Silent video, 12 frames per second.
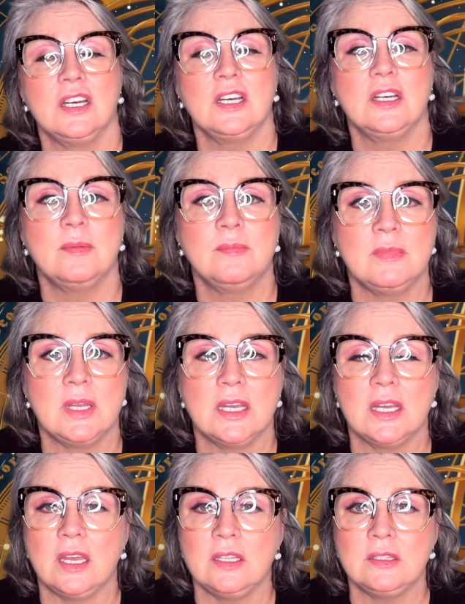
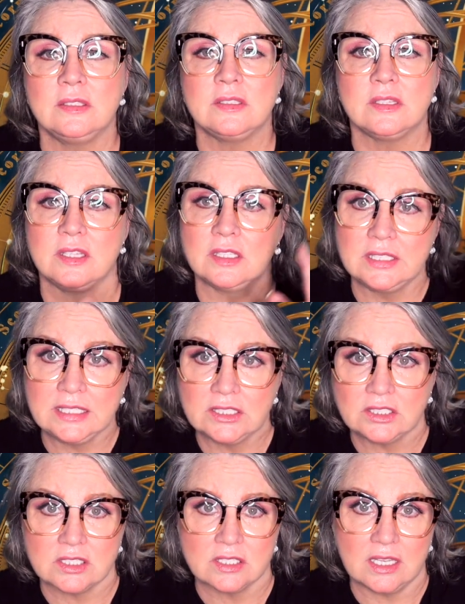and the
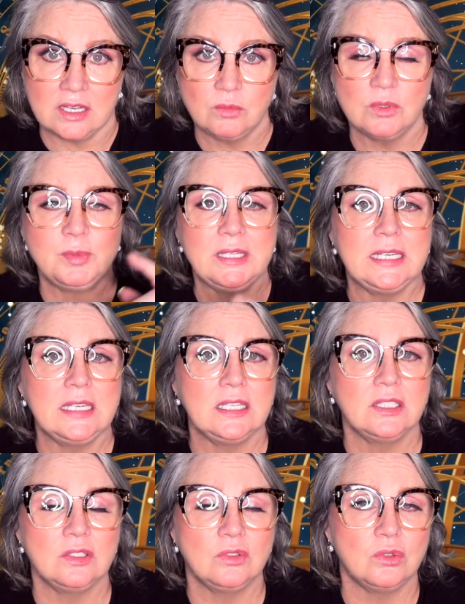link to that will be here,